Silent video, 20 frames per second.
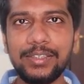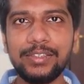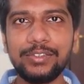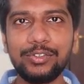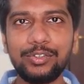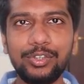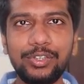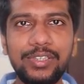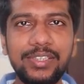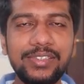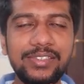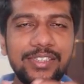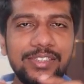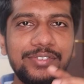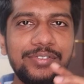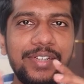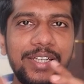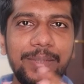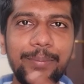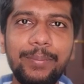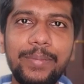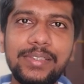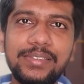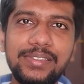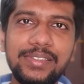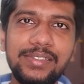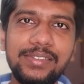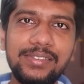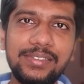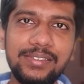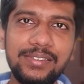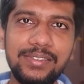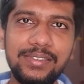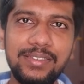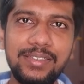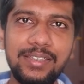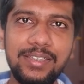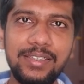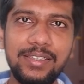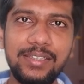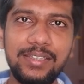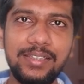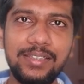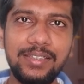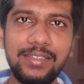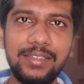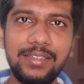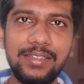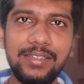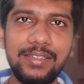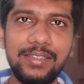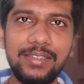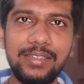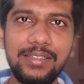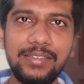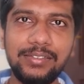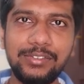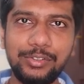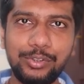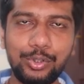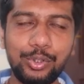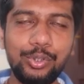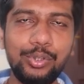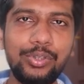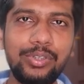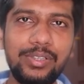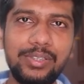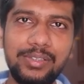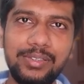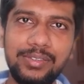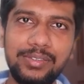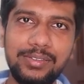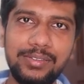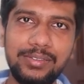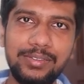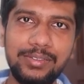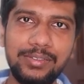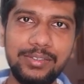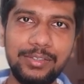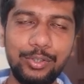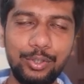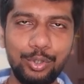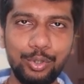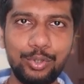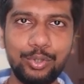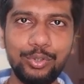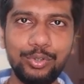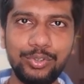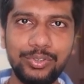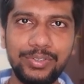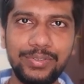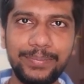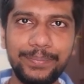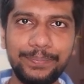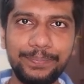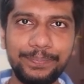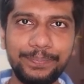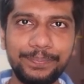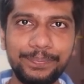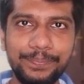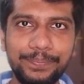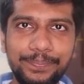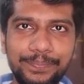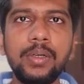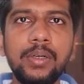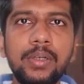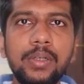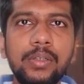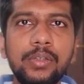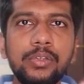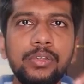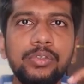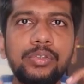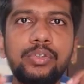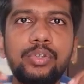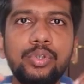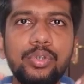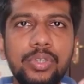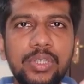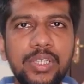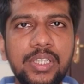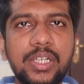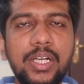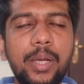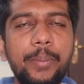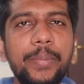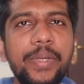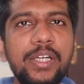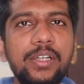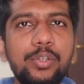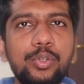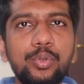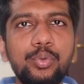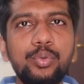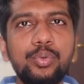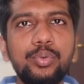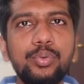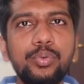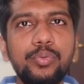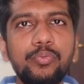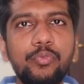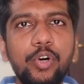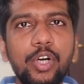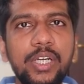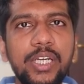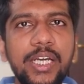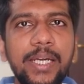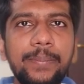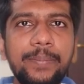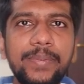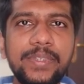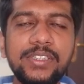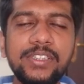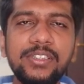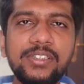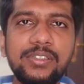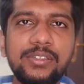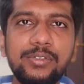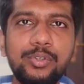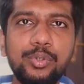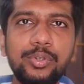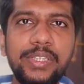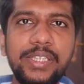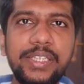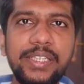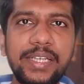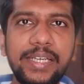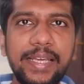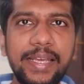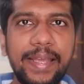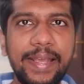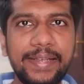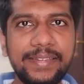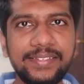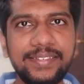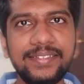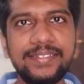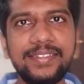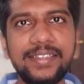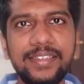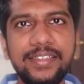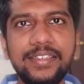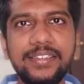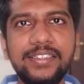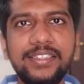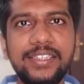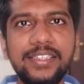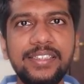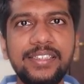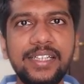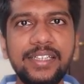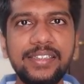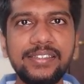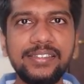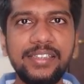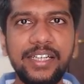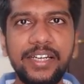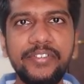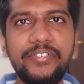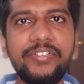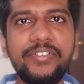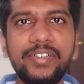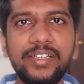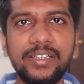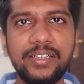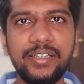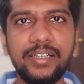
So this is why muscles store glucose. So, coming to what happens to the excess energy that is left